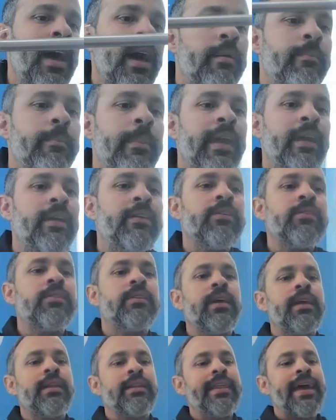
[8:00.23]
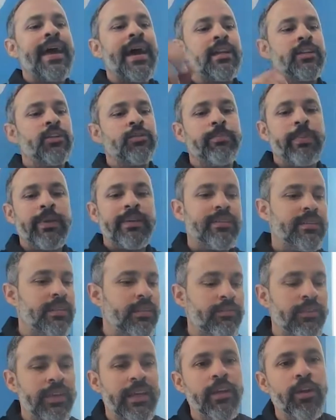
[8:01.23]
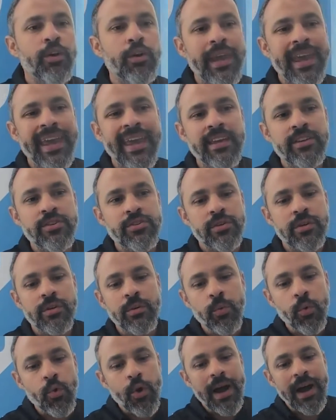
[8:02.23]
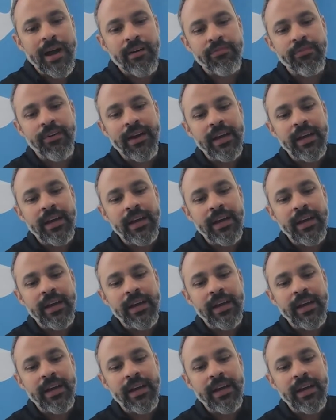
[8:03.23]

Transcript: that means that that specific location will have